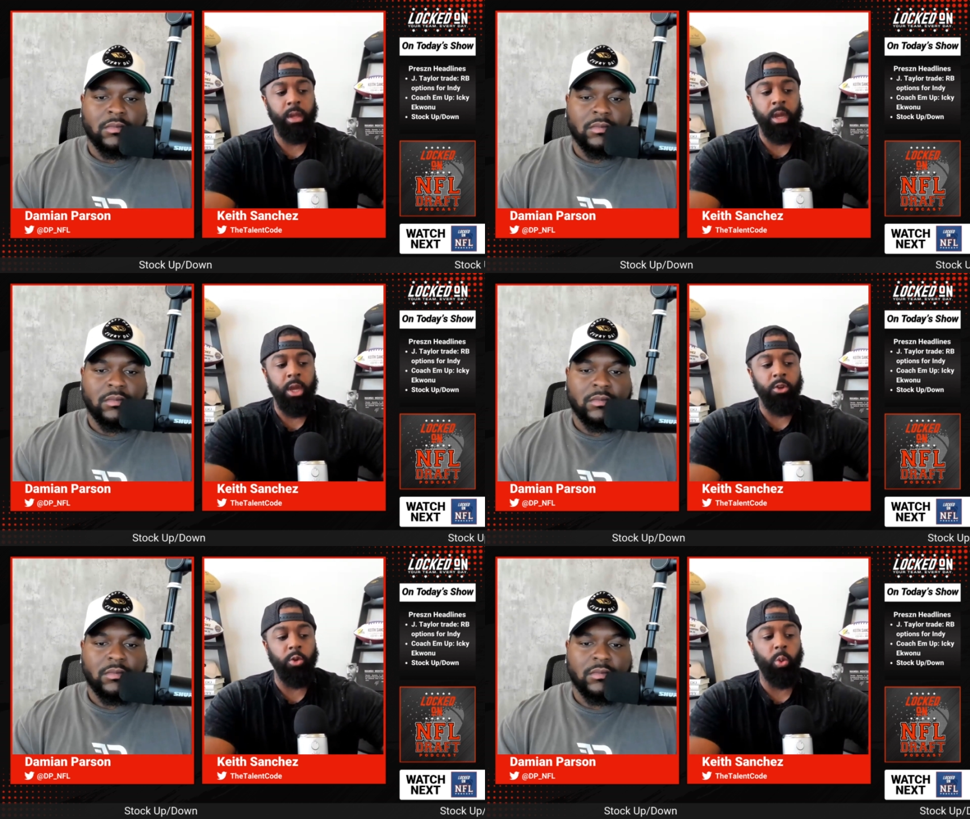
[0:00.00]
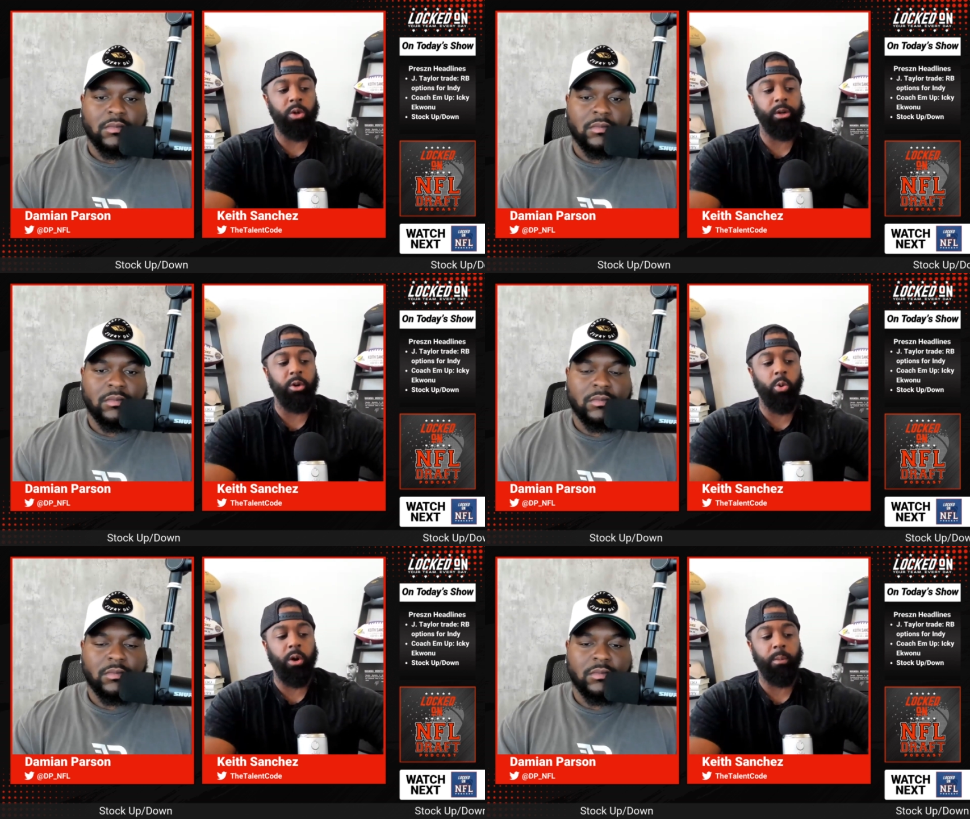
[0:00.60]
Speaker 1: you want a
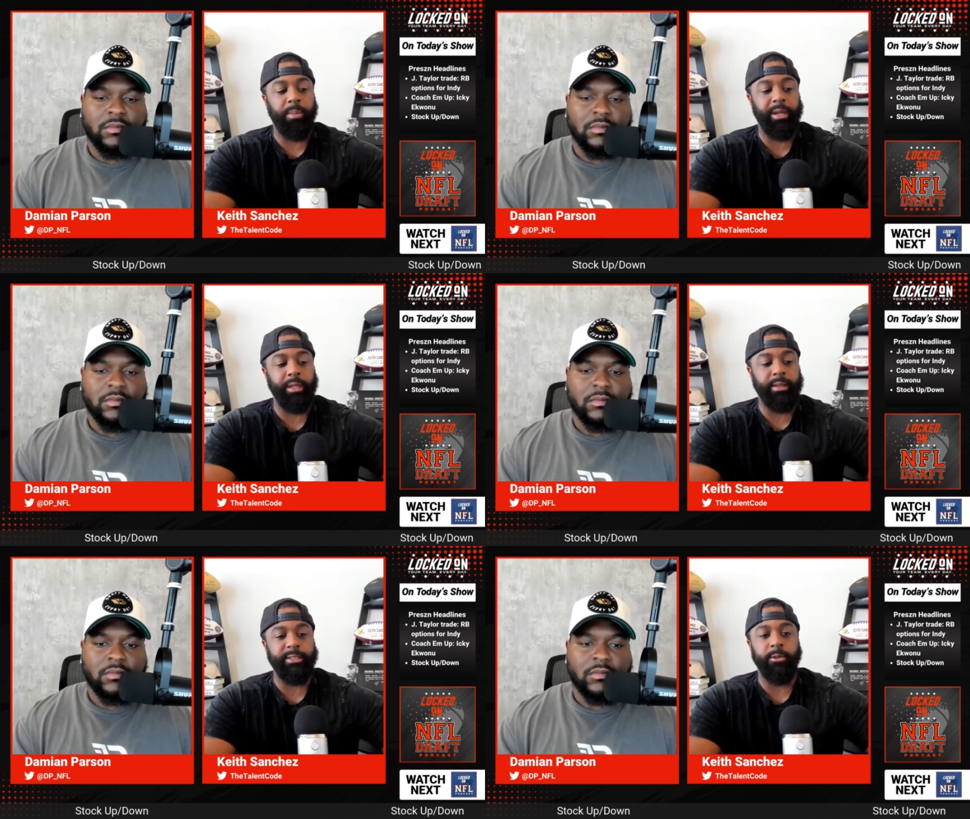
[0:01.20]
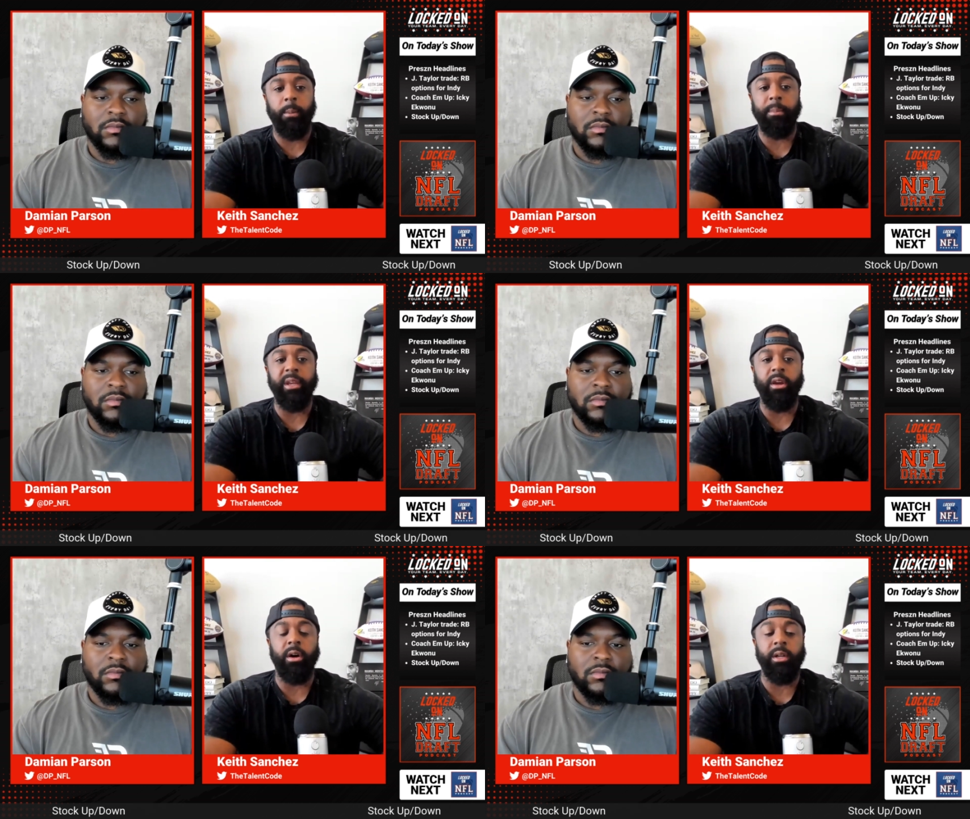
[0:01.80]
quarterback that's going to make
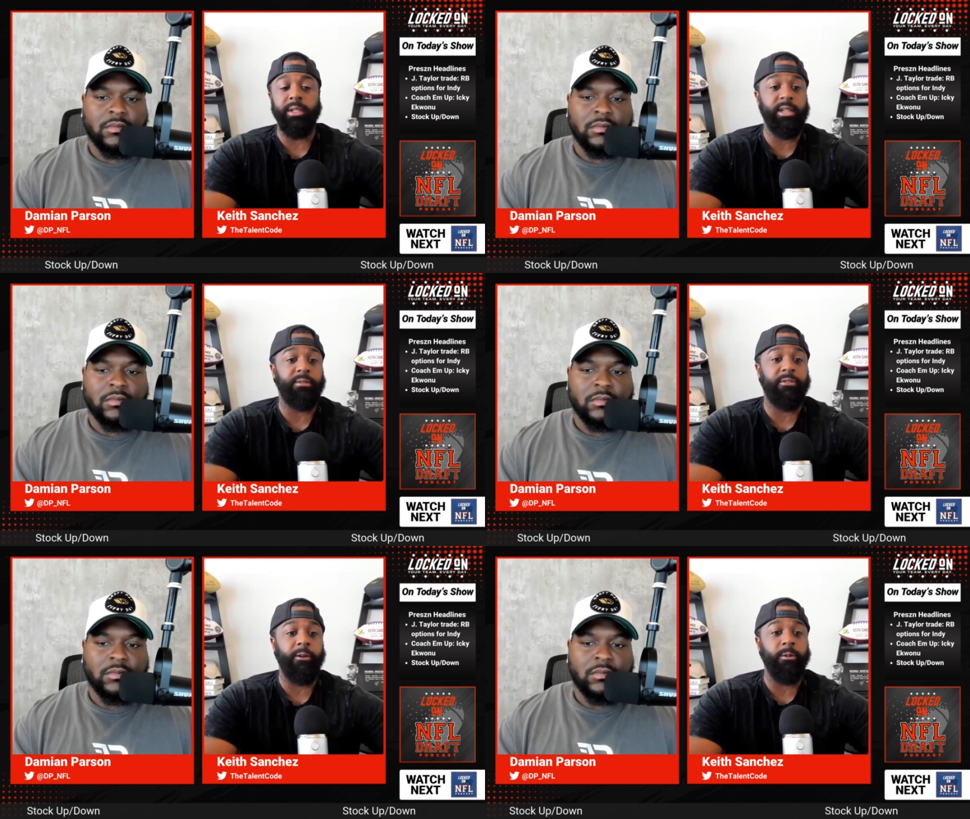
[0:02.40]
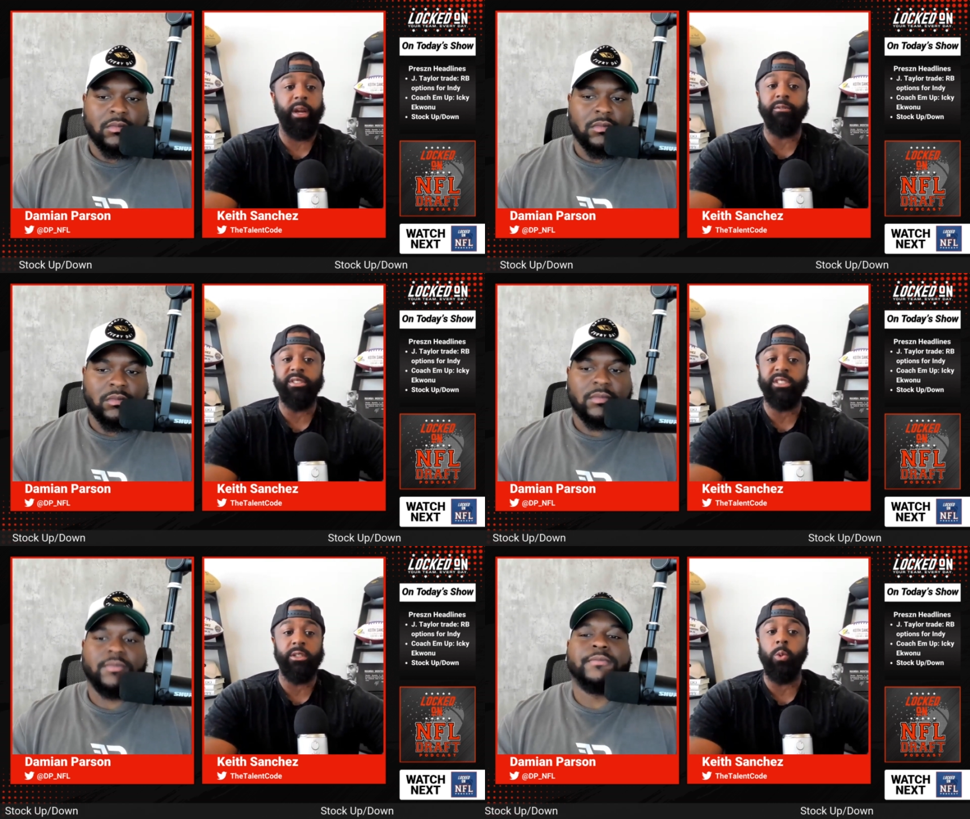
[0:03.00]
y'all a tough out every
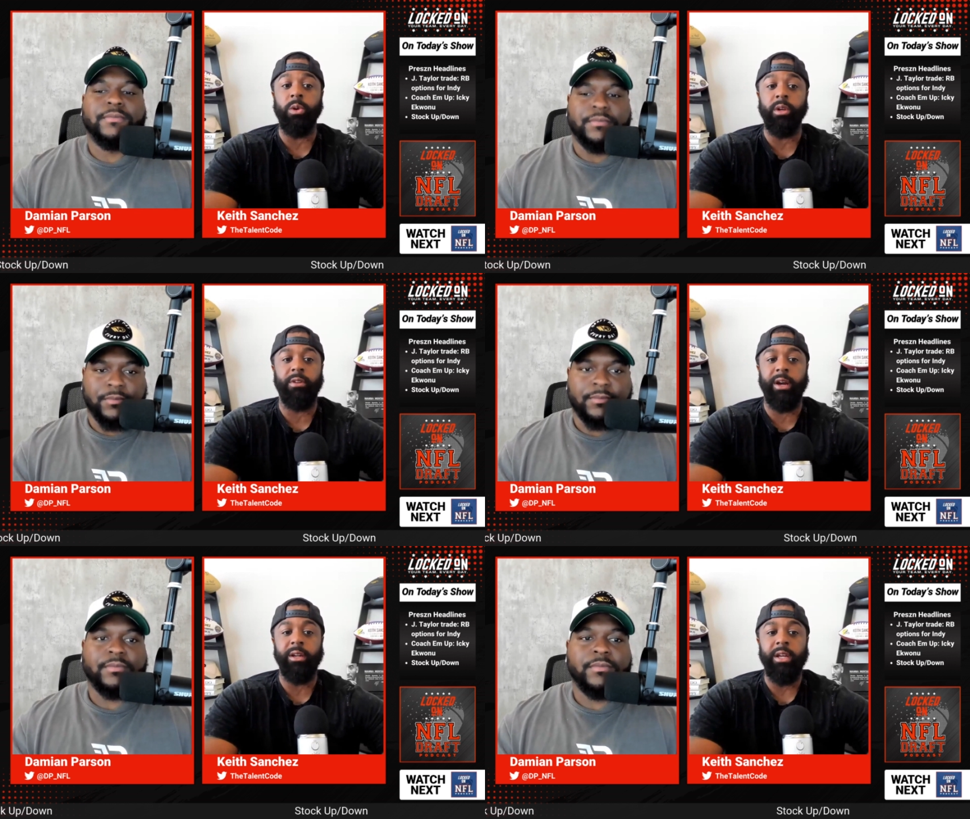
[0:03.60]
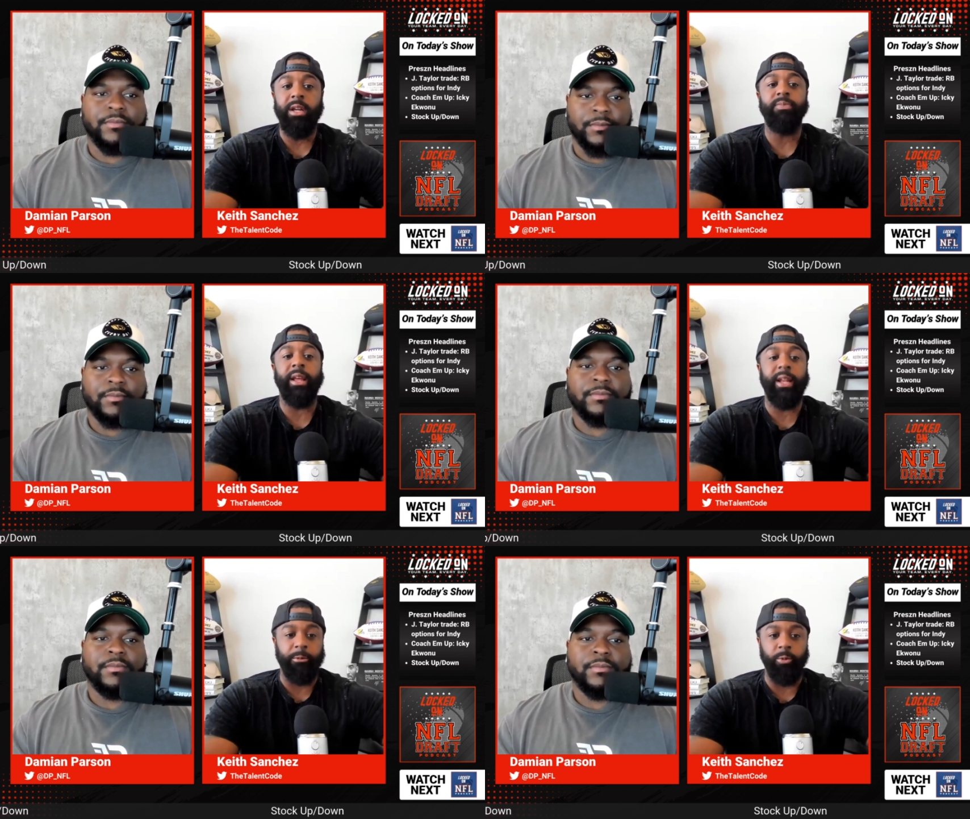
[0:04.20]
single week, right? That like
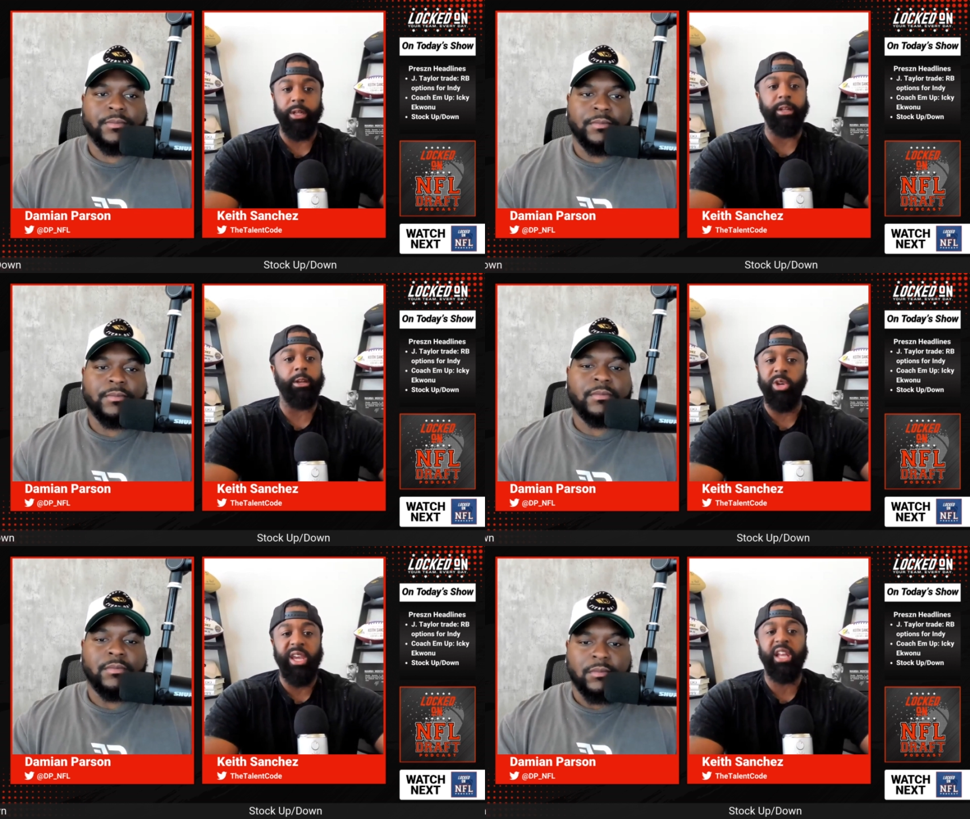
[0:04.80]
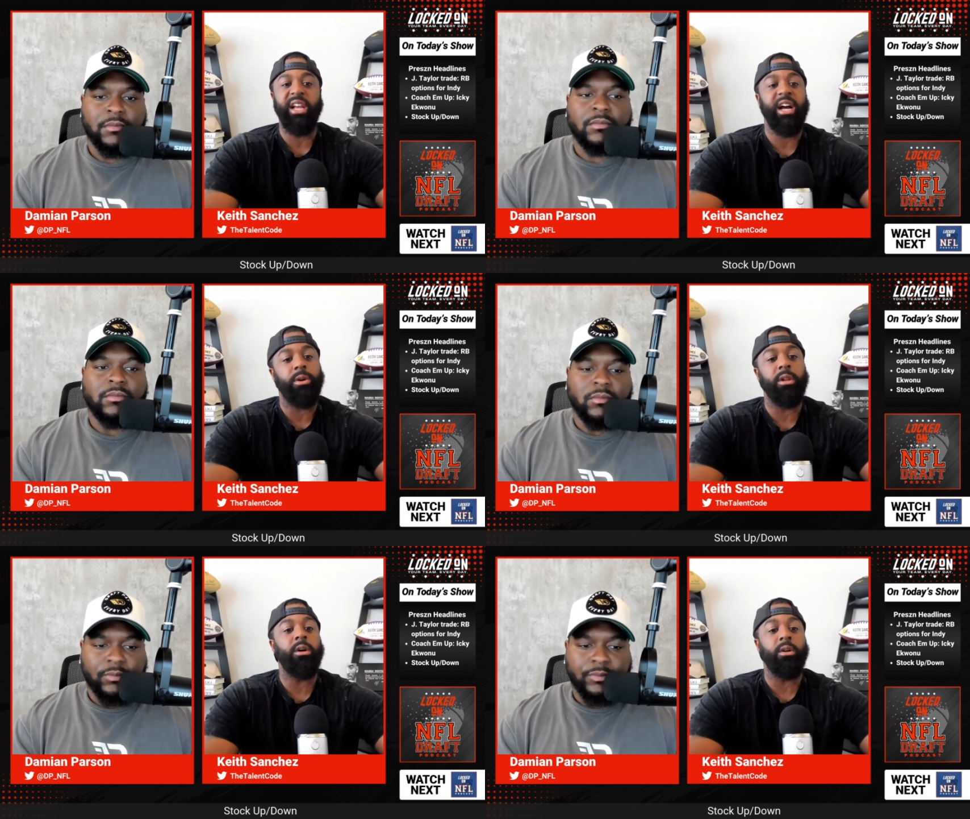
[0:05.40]
we you can't count a loss